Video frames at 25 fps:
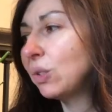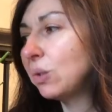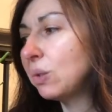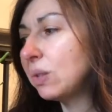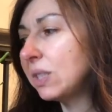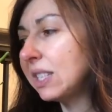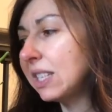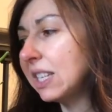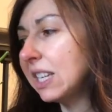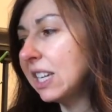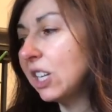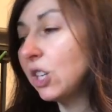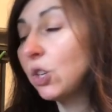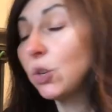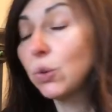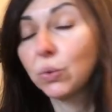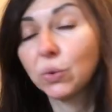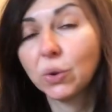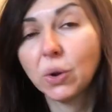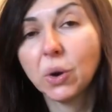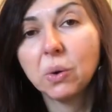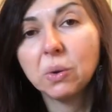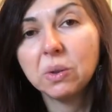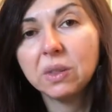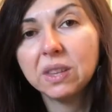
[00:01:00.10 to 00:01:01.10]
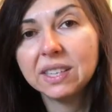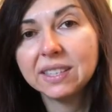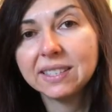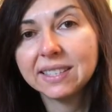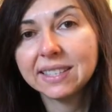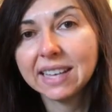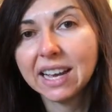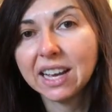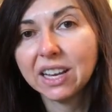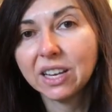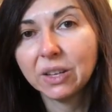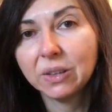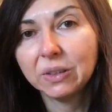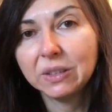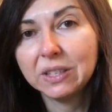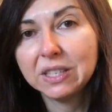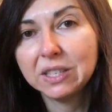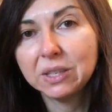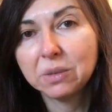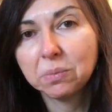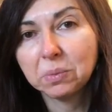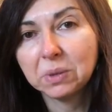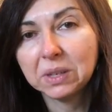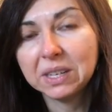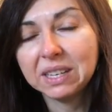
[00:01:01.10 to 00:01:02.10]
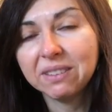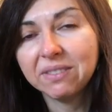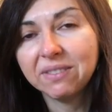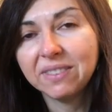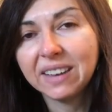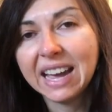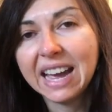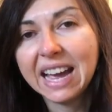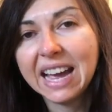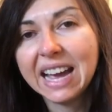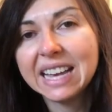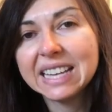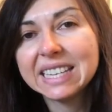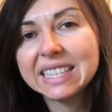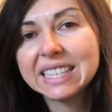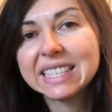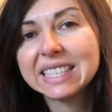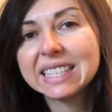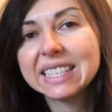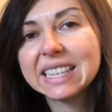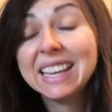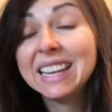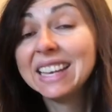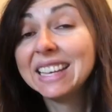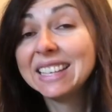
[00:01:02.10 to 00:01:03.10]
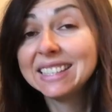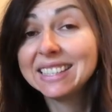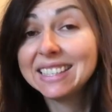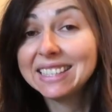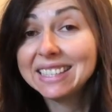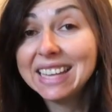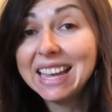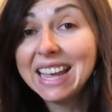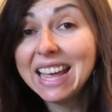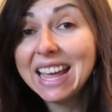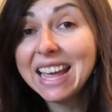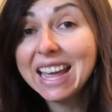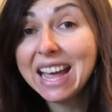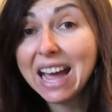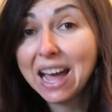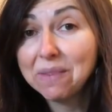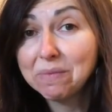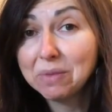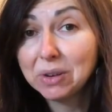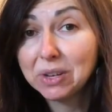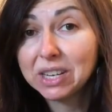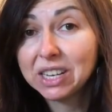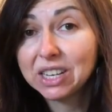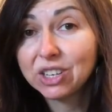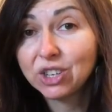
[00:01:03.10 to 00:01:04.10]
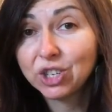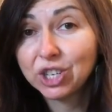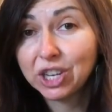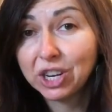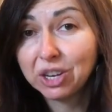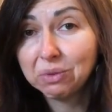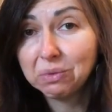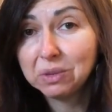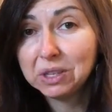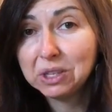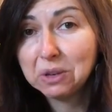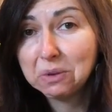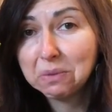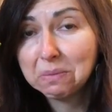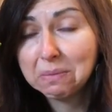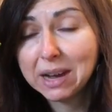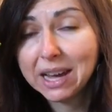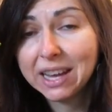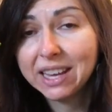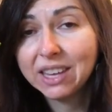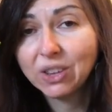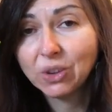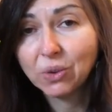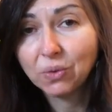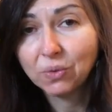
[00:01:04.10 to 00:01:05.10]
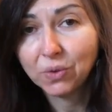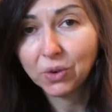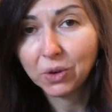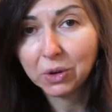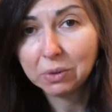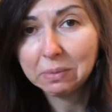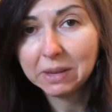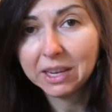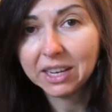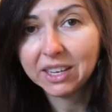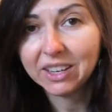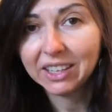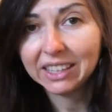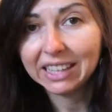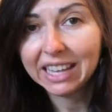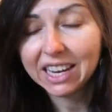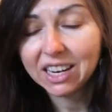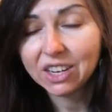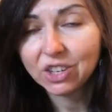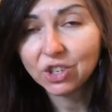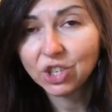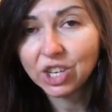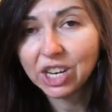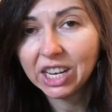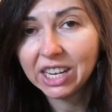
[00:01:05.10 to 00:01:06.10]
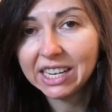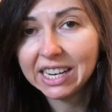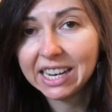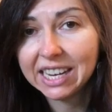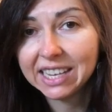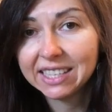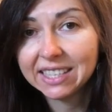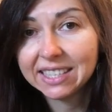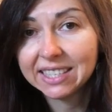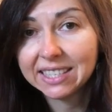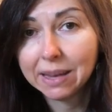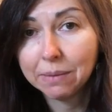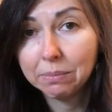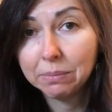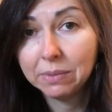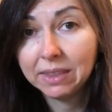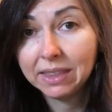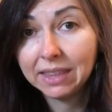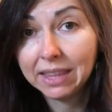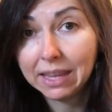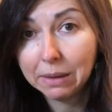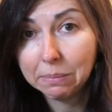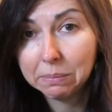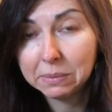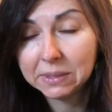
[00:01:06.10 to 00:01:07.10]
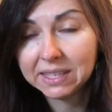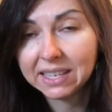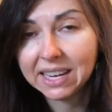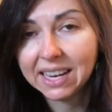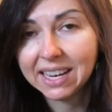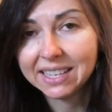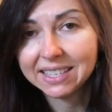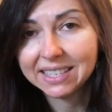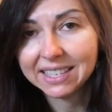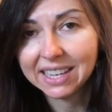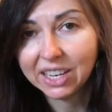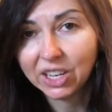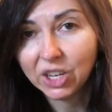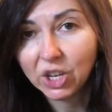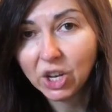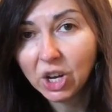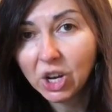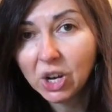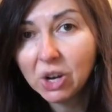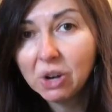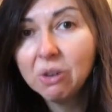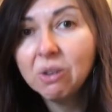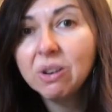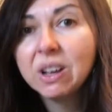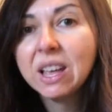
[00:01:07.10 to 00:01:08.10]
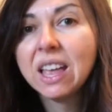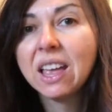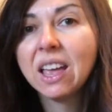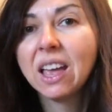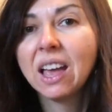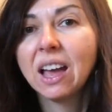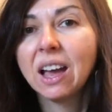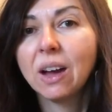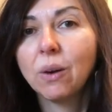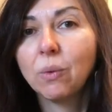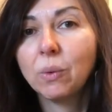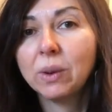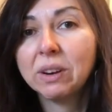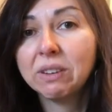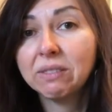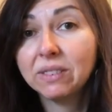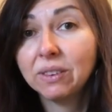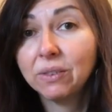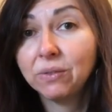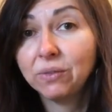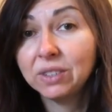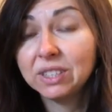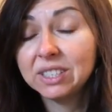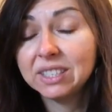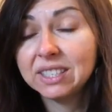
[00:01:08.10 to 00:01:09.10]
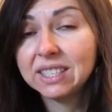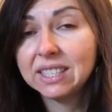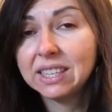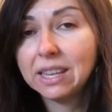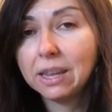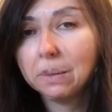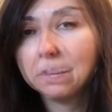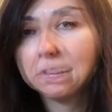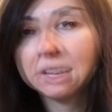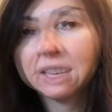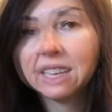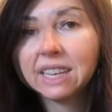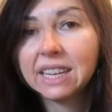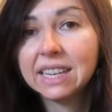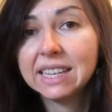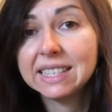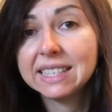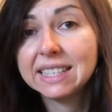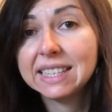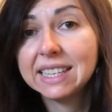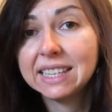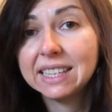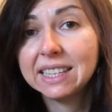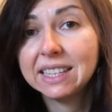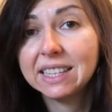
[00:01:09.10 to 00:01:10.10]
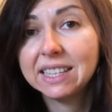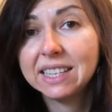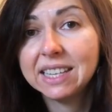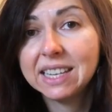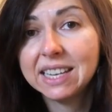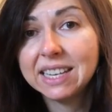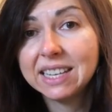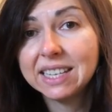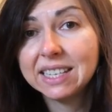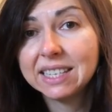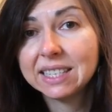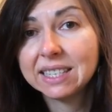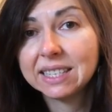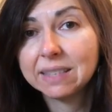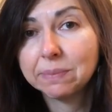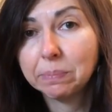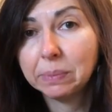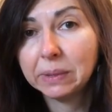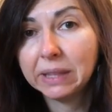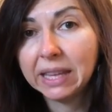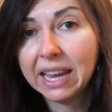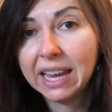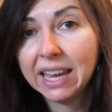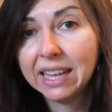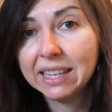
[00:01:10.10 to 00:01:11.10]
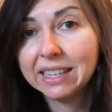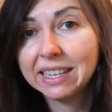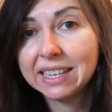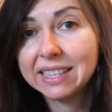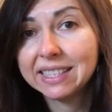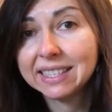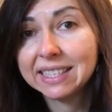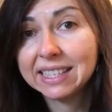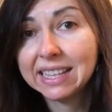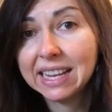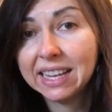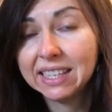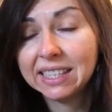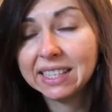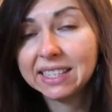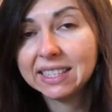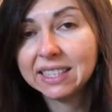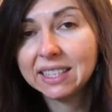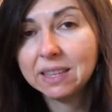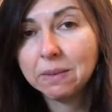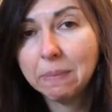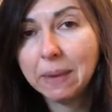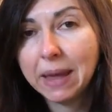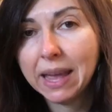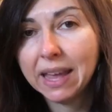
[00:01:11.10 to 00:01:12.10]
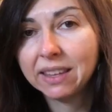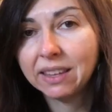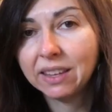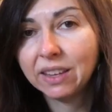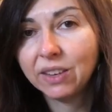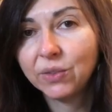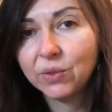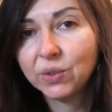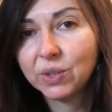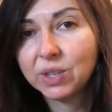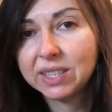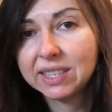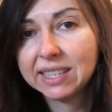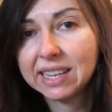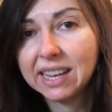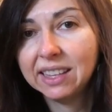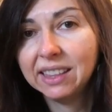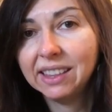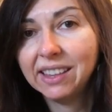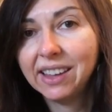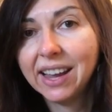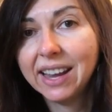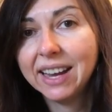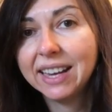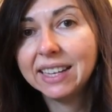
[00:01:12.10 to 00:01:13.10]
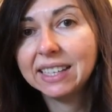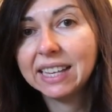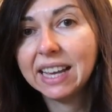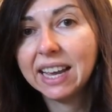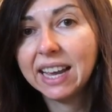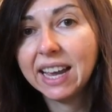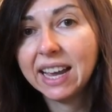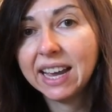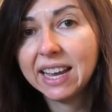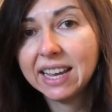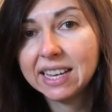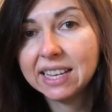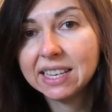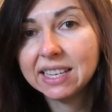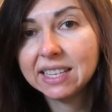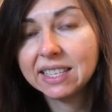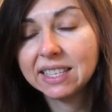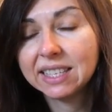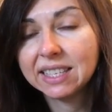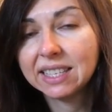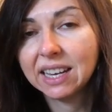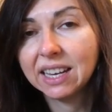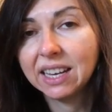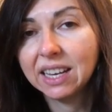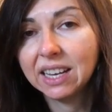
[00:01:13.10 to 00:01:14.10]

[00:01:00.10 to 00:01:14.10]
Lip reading: to see growth in succulents pretty fast. Today I'm gonna share with you my Euphorbia collection and some tips as I go. One of the first tips is that this plant is not as demanding for sunlight as